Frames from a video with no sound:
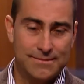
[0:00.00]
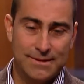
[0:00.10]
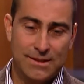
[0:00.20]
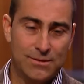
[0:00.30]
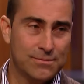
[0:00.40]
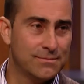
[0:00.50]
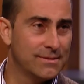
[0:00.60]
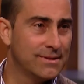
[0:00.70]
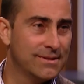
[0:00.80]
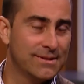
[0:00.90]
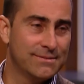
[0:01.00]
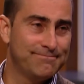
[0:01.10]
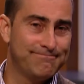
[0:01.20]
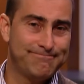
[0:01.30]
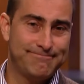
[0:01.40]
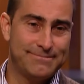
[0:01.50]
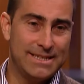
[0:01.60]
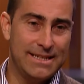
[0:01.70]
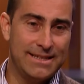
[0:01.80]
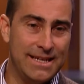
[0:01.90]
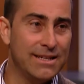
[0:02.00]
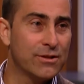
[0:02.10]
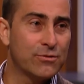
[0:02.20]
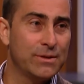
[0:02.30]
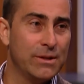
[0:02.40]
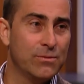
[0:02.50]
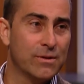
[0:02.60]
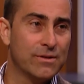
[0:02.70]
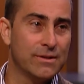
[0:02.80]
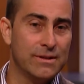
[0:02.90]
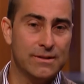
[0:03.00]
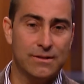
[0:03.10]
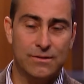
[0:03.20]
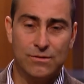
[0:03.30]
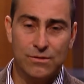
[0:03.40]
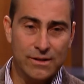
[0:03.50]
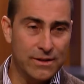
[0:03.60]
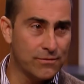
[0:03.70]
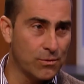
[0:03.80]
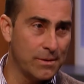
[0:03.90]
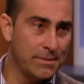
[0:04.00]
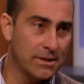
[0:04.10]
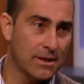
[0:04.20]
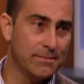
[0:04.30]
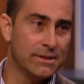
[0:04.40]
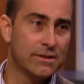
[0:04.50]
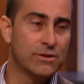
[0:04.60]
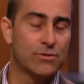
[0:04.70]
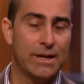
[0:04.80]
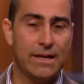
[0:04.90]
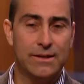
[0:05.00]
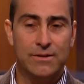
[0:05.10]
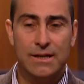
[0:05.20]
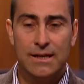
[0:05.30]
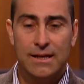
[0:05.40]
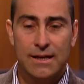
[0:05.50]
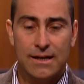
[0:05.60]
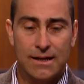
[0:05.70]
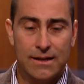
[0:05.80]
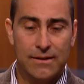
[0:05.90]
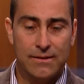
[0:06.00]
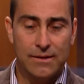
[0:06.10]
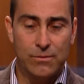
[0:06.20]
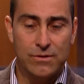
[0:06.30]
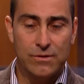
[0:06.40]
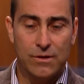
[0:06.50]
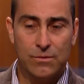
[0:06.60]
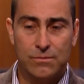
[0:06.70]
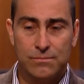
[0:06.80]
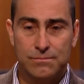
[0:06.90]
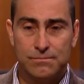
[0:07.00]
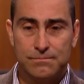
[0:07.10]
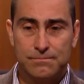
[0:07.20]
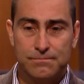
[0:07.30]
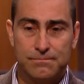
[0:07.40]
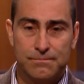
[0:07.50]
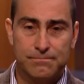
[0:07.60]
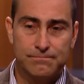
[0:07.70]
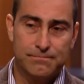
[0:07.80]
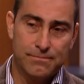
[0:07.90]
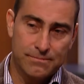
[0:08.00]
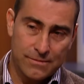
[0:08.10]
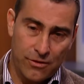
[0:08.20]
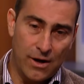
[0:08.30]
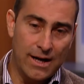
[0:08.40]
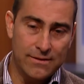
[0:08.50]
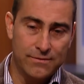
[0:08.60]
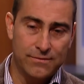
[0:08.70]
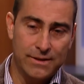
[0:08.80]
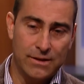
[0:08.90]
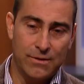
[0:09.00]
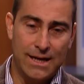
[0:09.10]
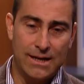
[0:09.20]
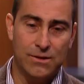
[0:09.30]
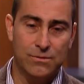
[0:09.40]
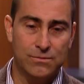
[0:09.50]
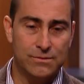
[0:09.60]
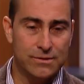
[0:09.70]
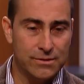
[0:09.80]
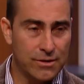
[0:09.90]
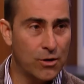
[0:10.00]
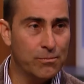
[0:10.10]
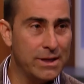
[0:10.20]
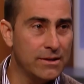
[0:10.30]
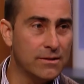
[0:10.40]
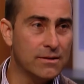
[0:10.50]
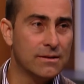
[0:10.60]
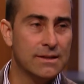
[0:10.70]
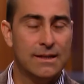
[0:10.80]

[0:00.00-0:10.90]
you know, the, the industry was in looking for women to come into the trades uh, there was no thought of you know how to commingle.